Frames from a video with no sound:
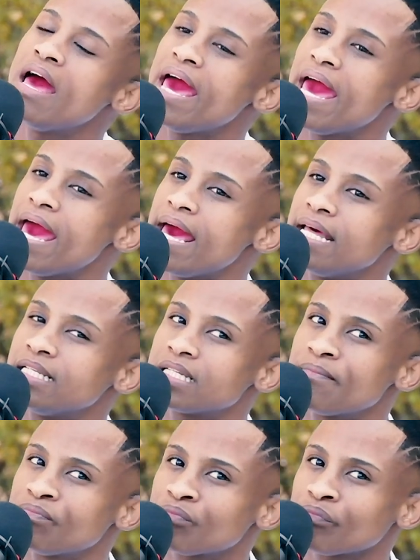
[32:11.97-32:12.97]
And
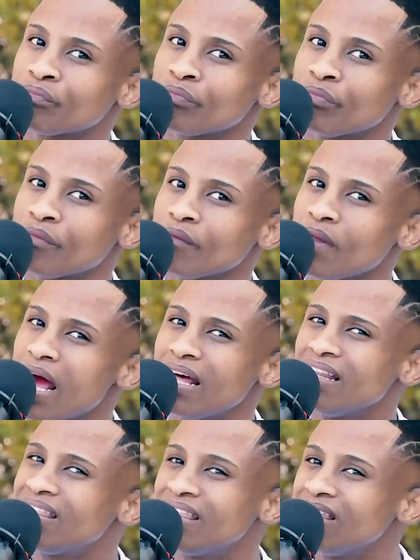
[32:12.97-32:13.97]

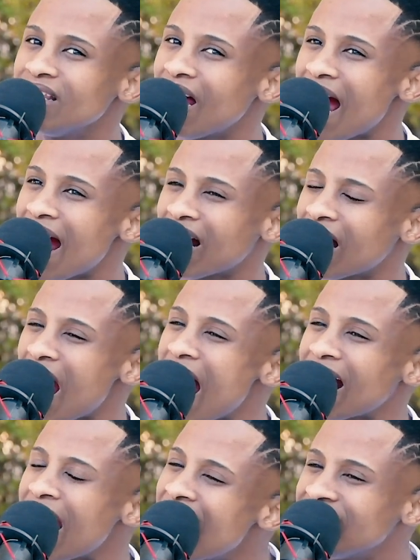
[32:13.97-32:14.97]
I
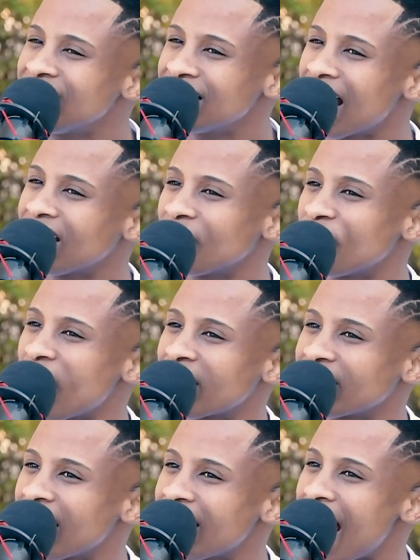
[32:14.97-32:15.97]
can't deny the fact
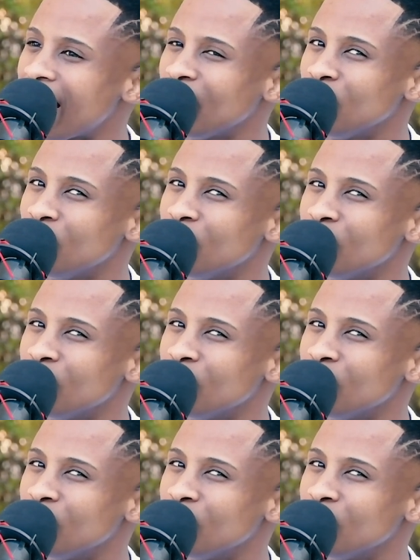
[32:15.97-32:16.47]
that I,